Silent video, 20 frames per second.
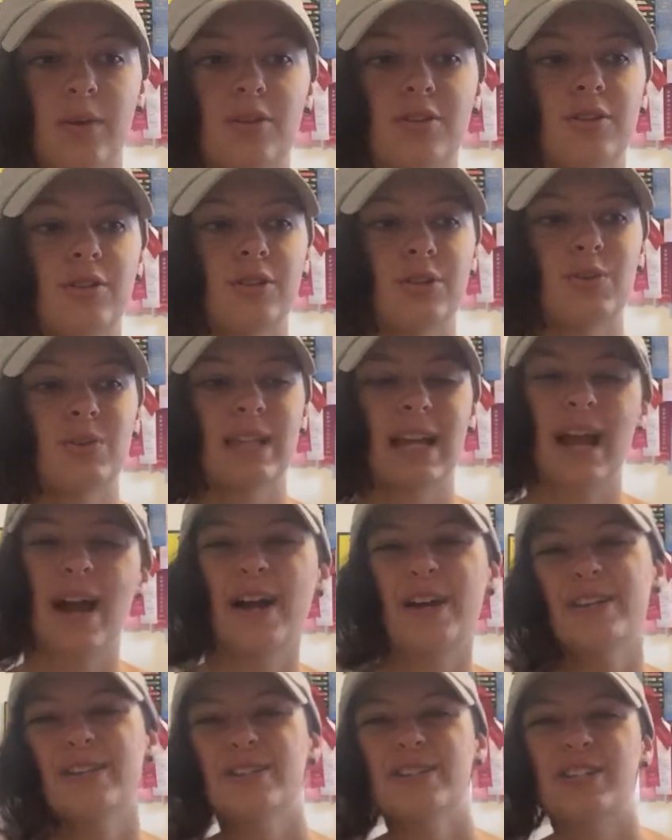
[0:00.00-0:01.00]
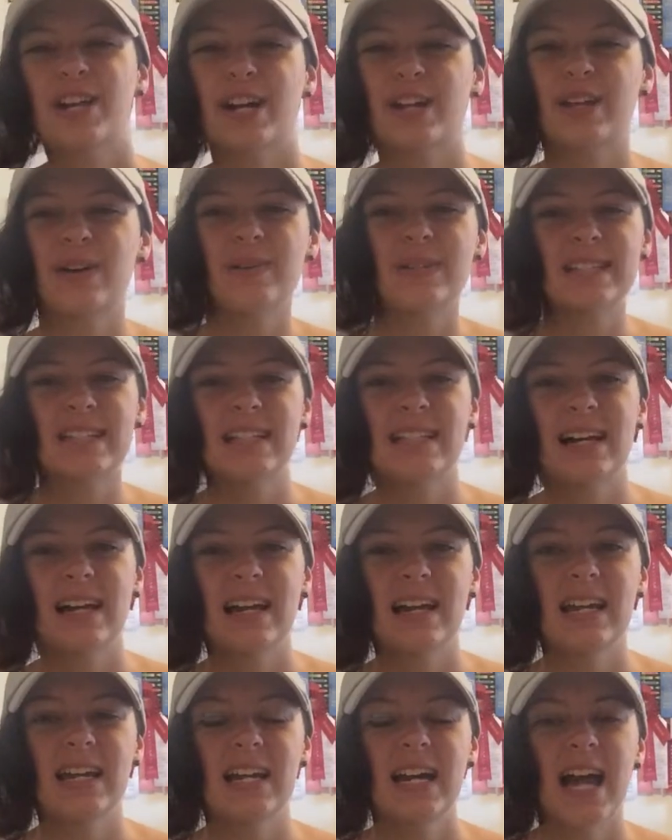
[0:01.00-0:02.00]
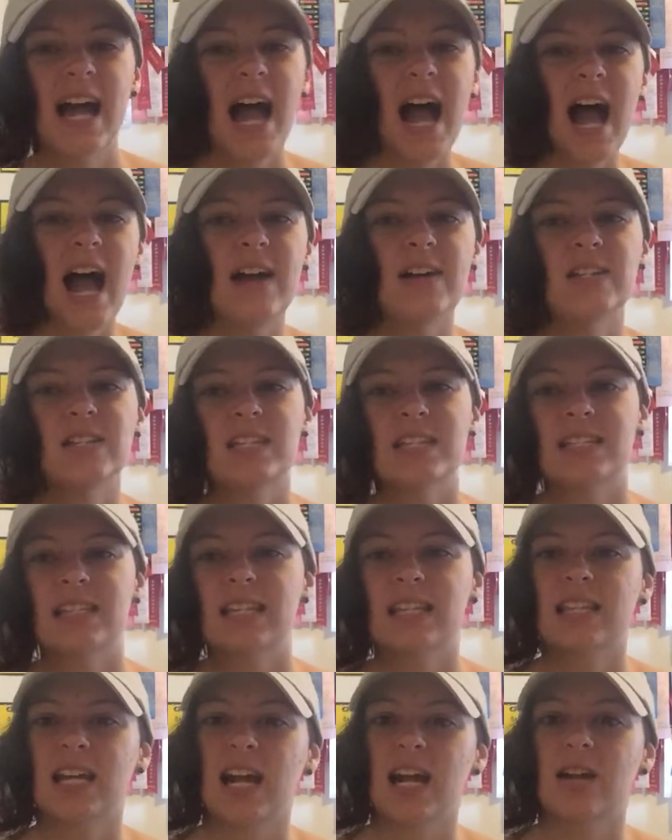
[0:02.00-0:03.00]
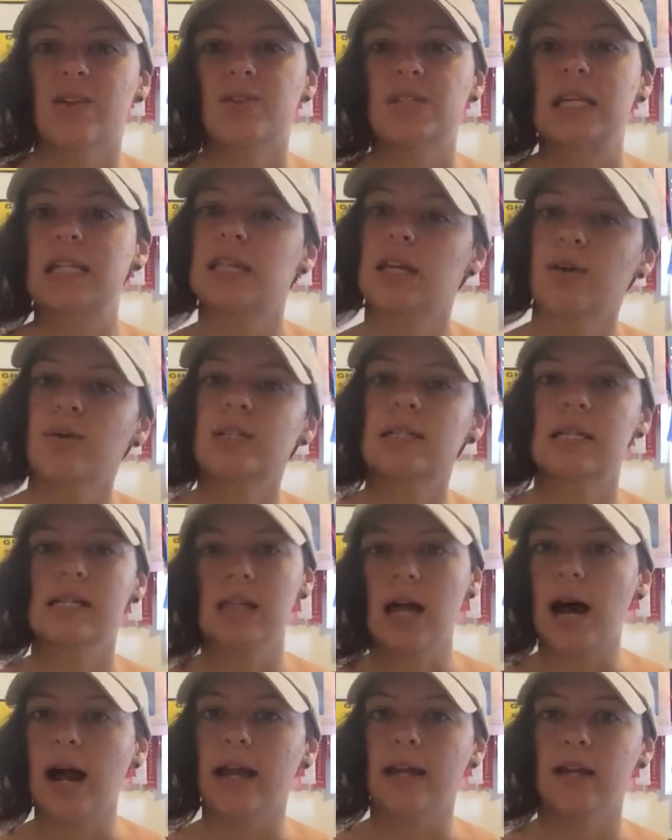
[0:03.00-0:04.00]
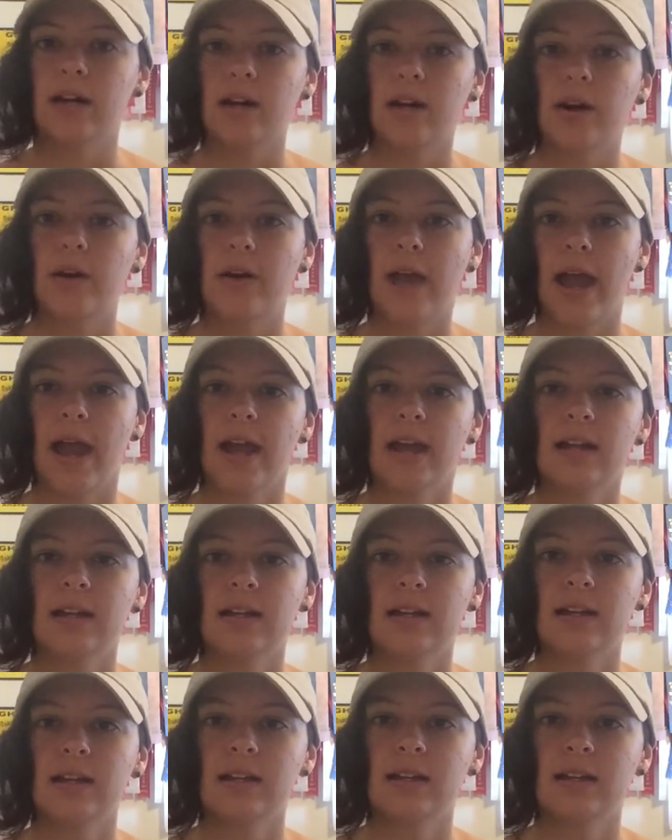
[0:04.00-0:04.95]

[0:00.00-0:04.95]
one of the girls was like, are you sure there was a line? I was just in there and I was like, there was a line, okay?